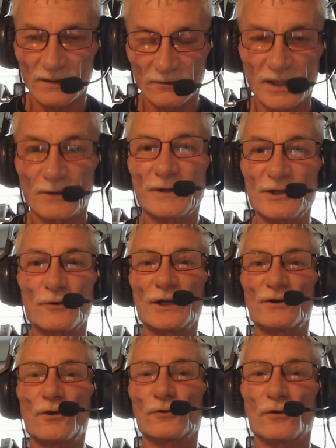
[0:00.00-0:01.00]
Okay, we know you
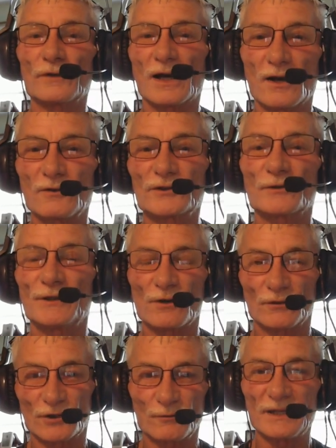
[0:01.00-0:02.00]
don't own the house, and we know
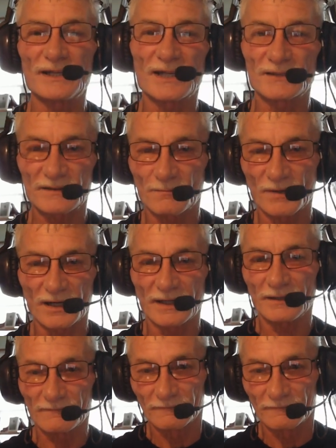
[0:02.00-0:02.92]
the queen gets the money.